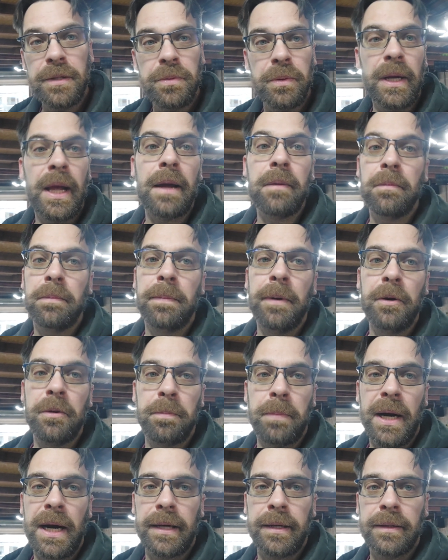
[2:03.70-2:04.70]
one came with both
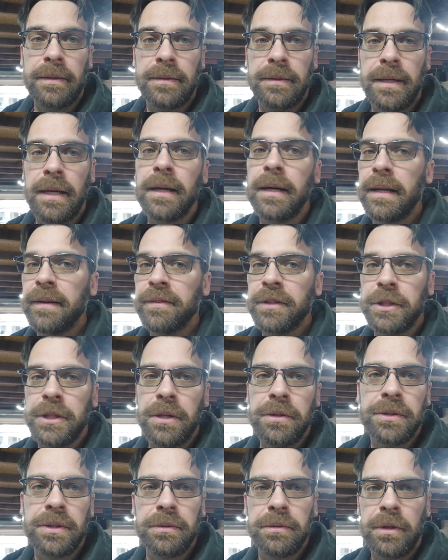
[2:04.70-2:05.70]
brackets, and it even
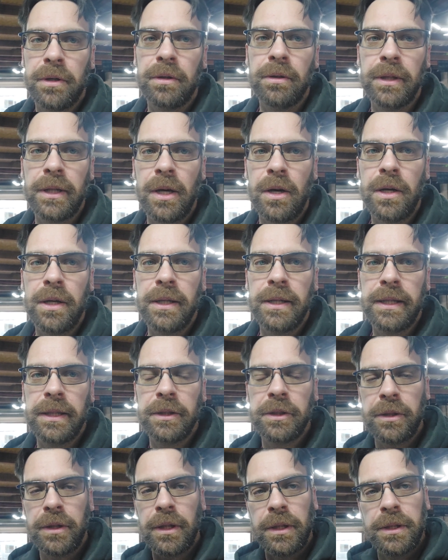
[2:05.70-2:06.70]
shows it early on in the
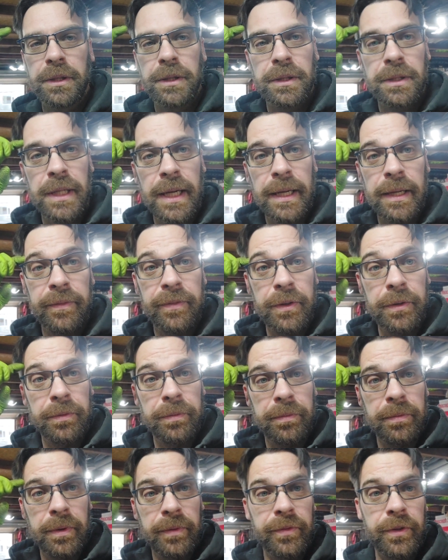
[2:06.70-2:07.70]
instructions. Hey, if you
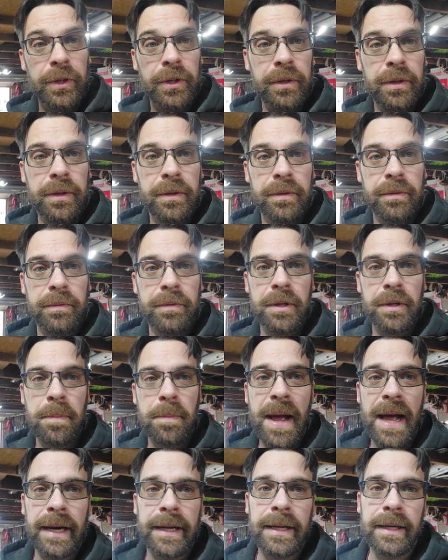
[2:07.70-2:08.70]

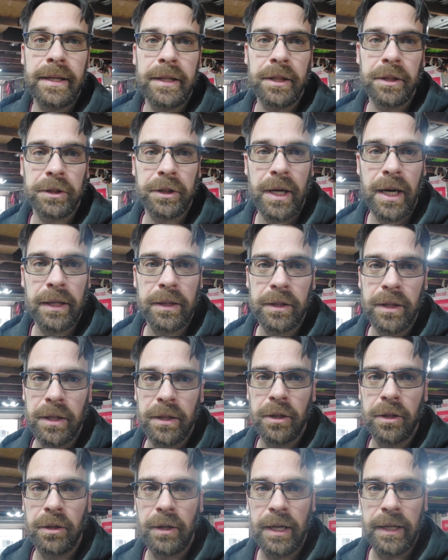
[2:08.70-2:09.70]
back into your tractor
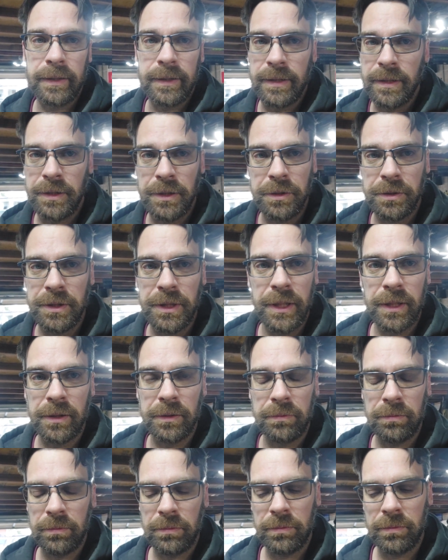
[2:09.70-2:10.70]
doesn't look like this, use the
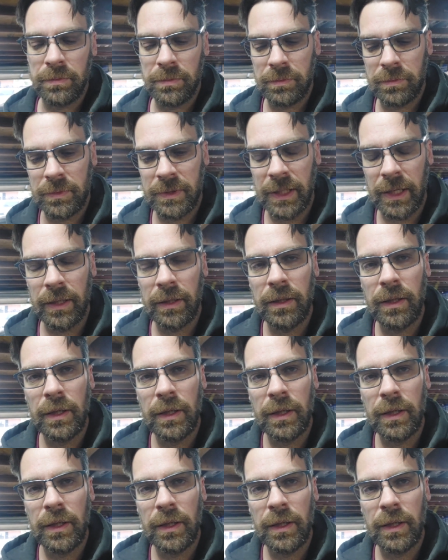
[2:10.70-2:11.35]
other set.